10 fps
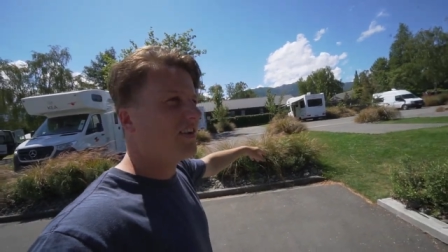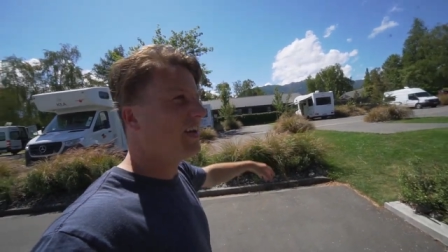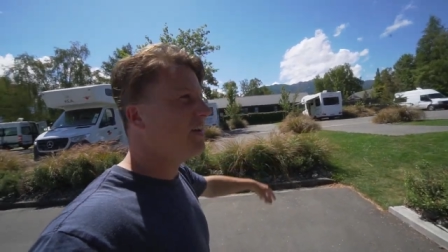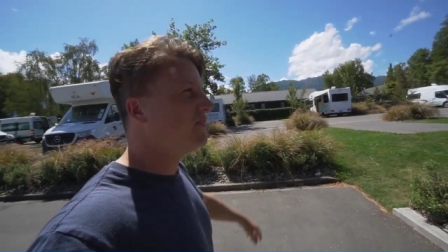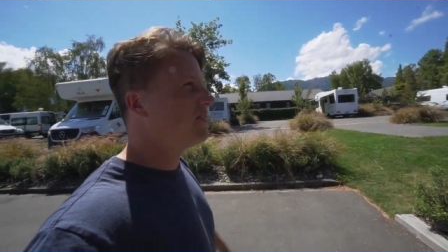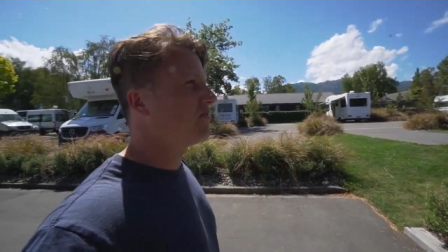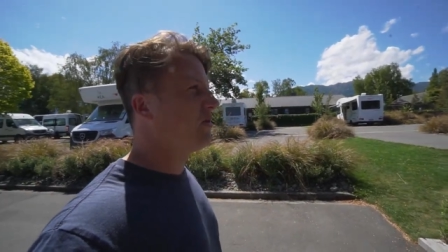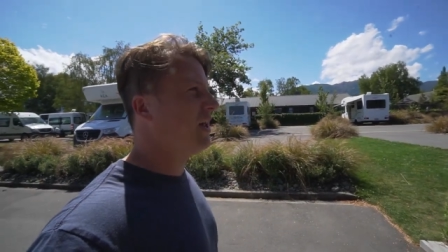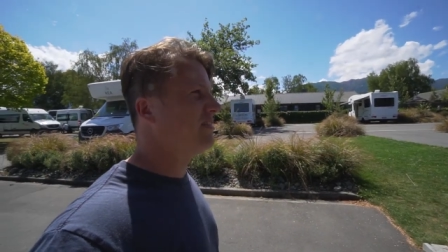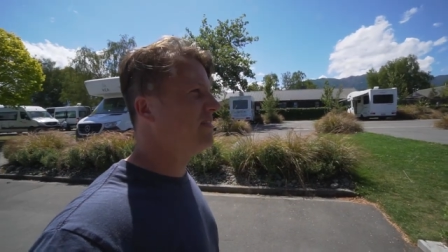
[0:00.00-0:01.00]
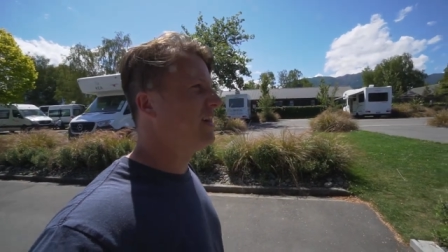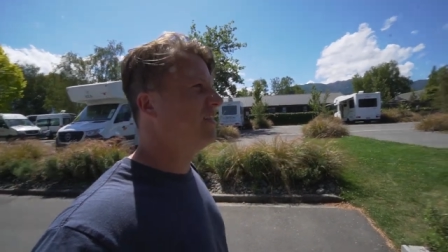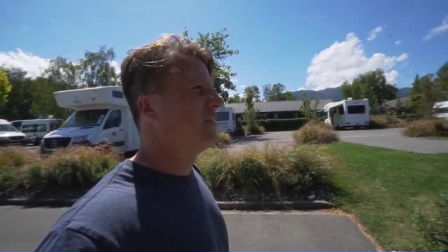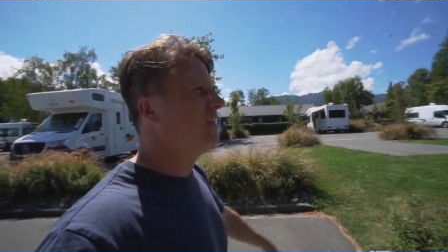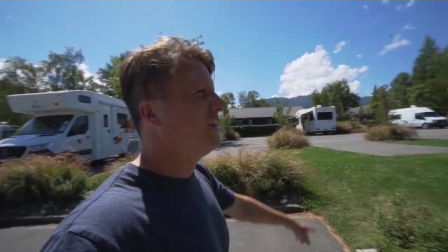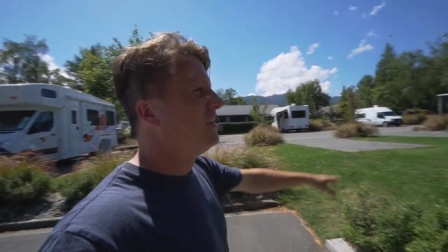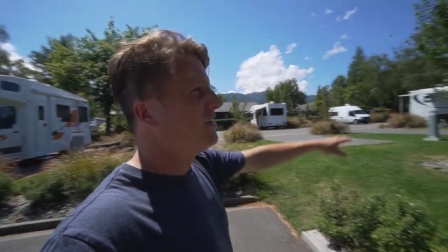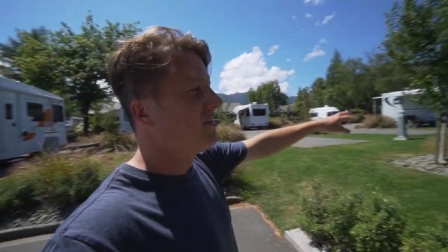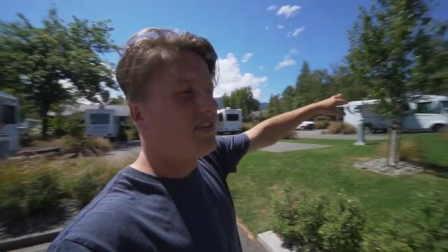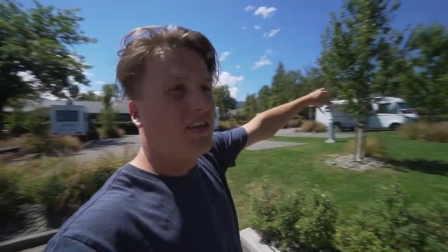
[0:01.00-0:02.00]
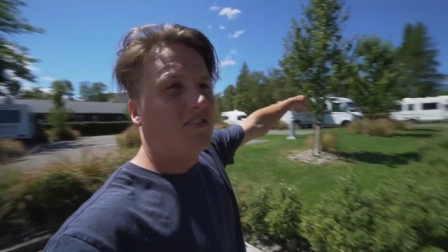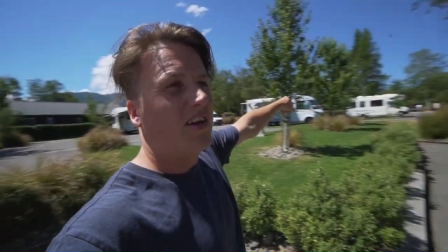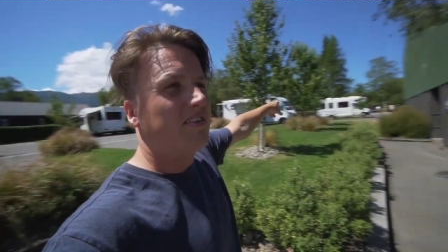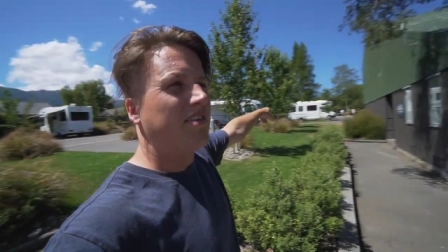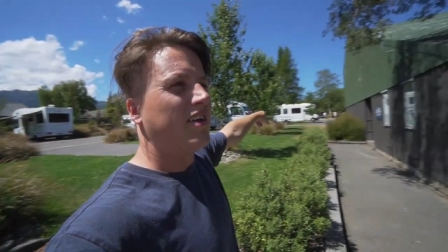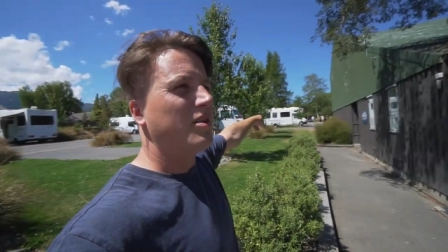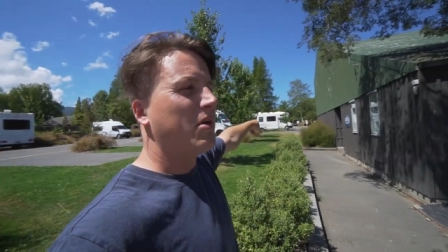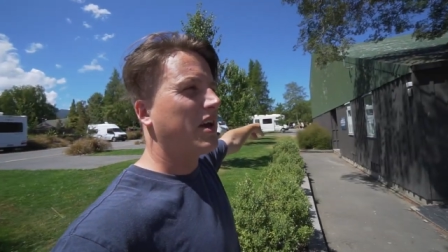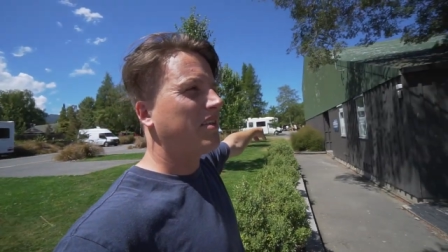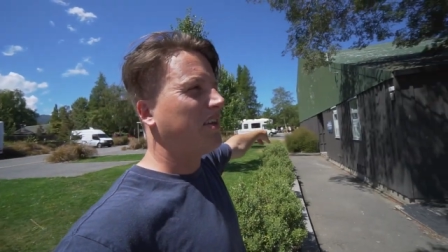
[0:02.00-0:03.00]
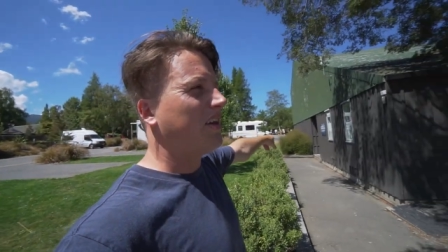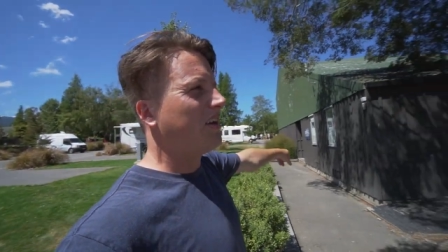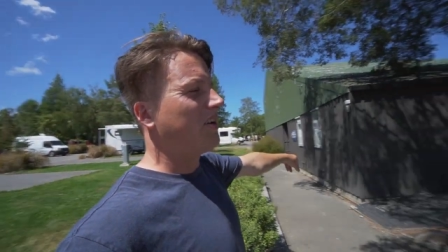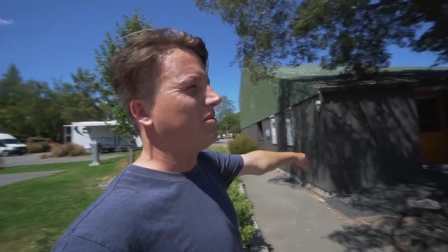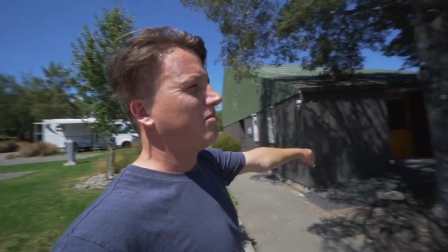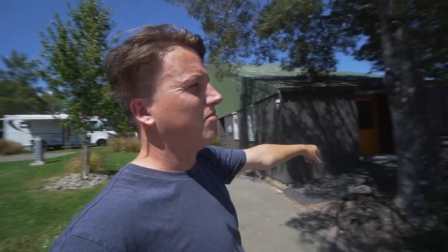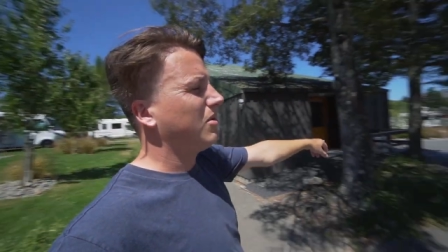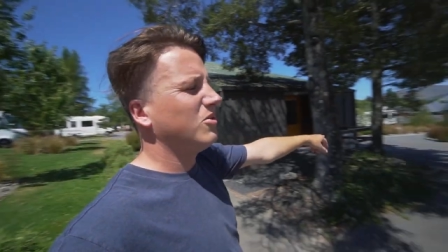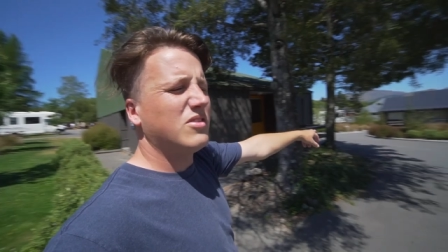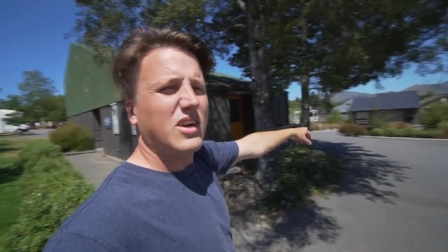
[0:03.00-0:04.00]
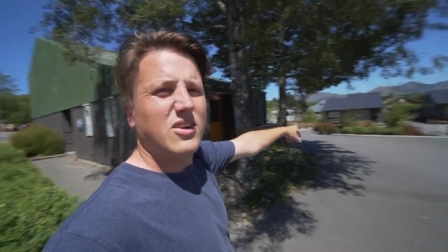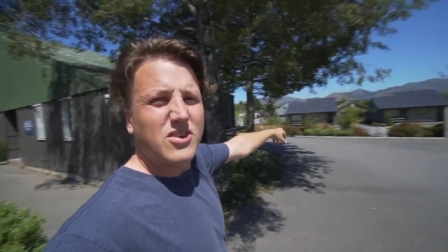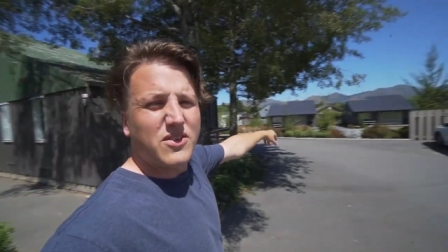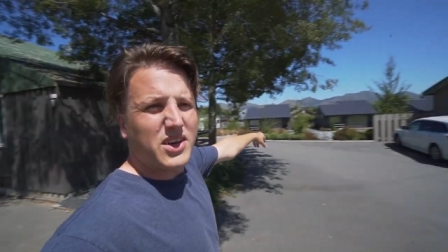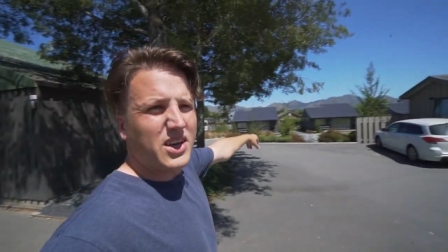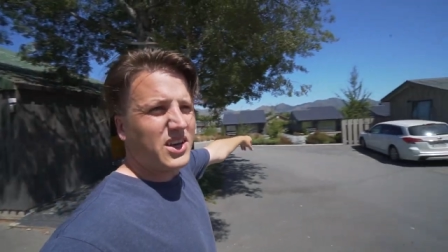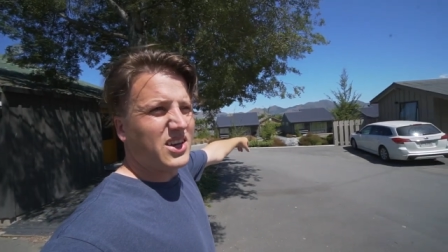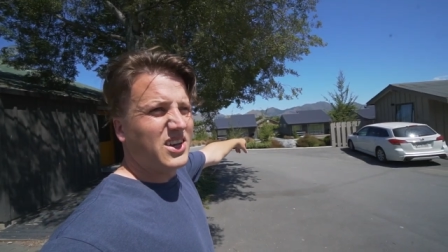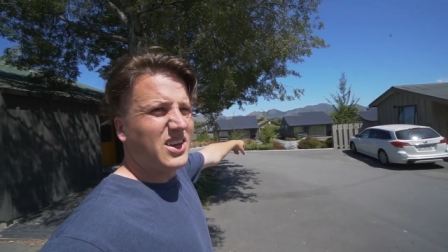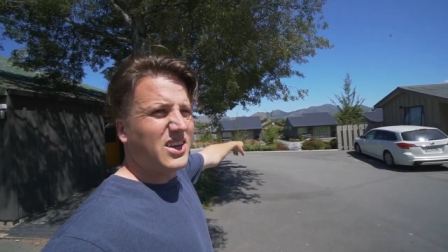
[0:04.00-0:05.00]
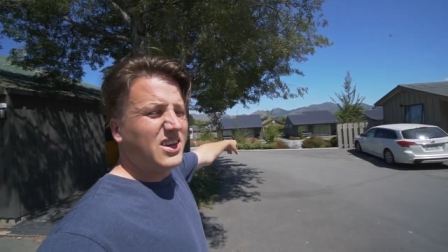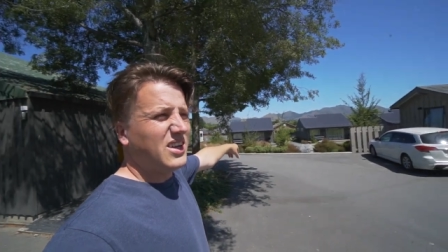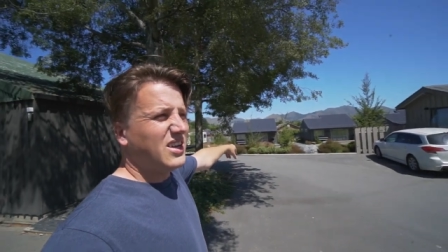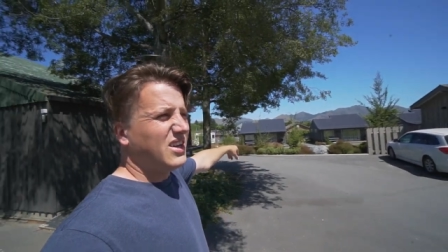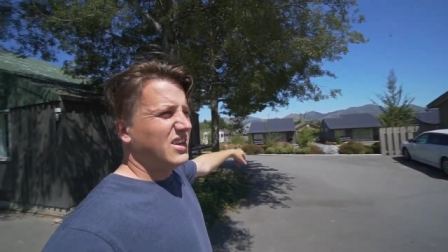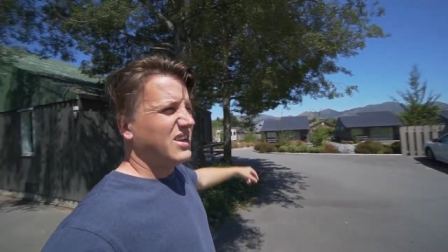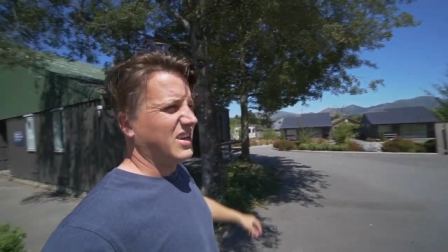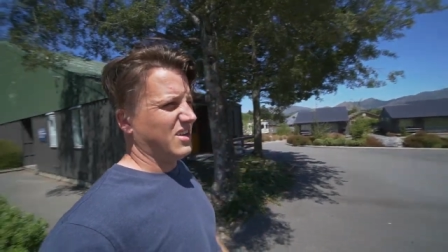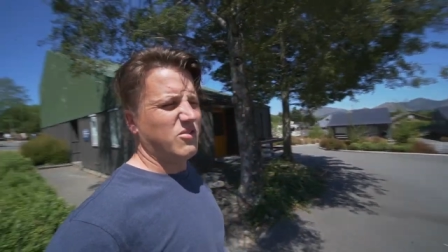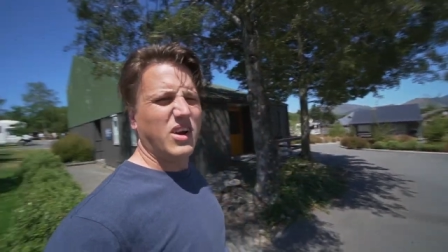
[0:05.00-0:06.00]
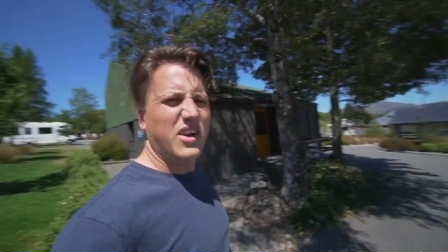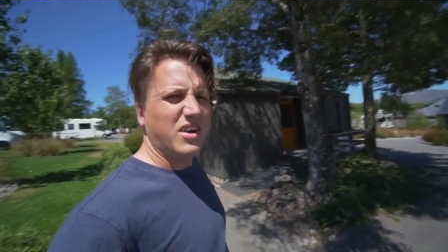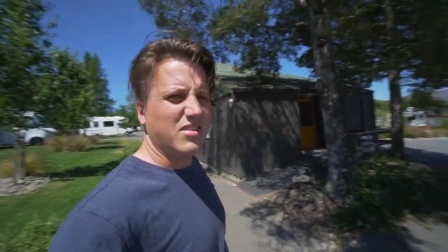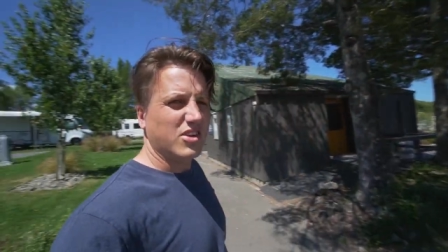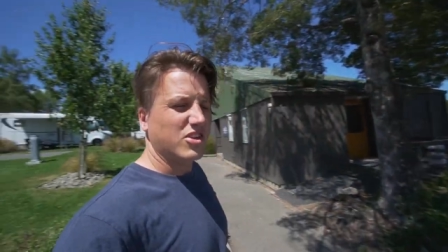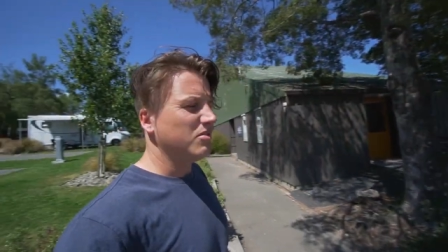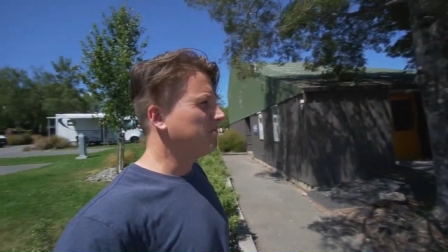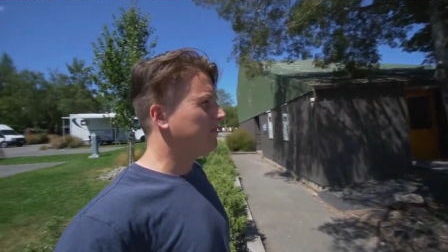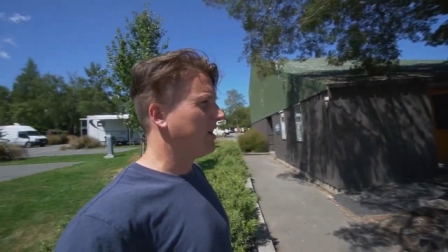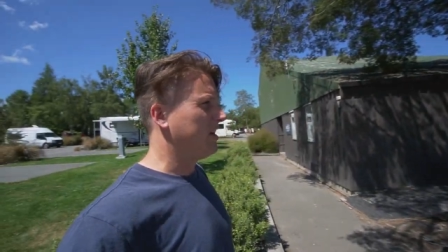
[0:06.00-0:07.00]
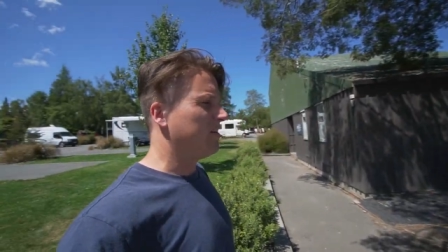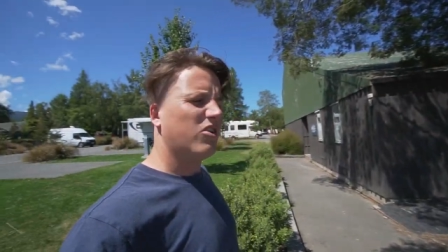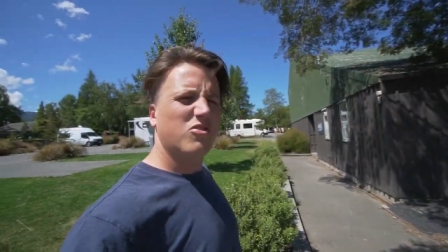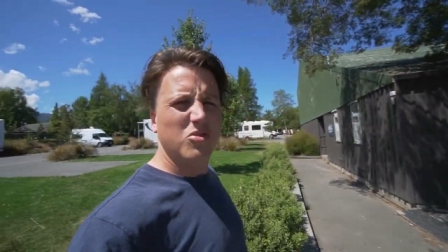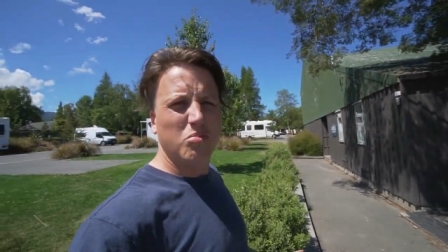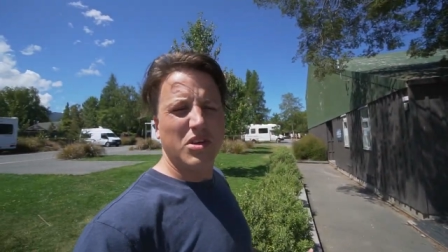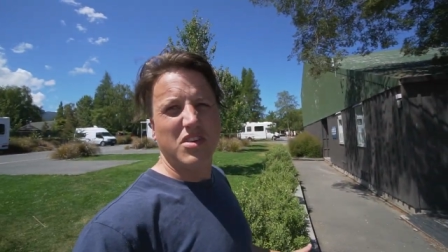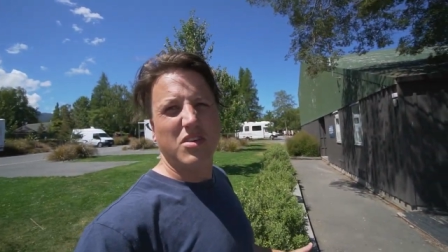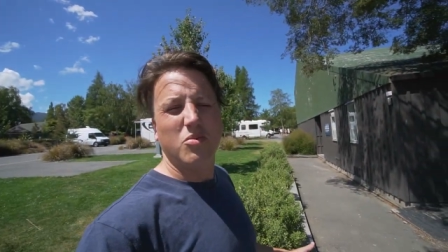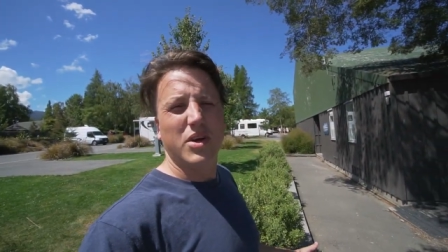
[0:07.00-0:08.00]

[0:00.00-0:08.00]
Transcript: Like everything's planted out. The tent sites are down the back there. You got motels over here. Yeah, really nice actually. And not too busy.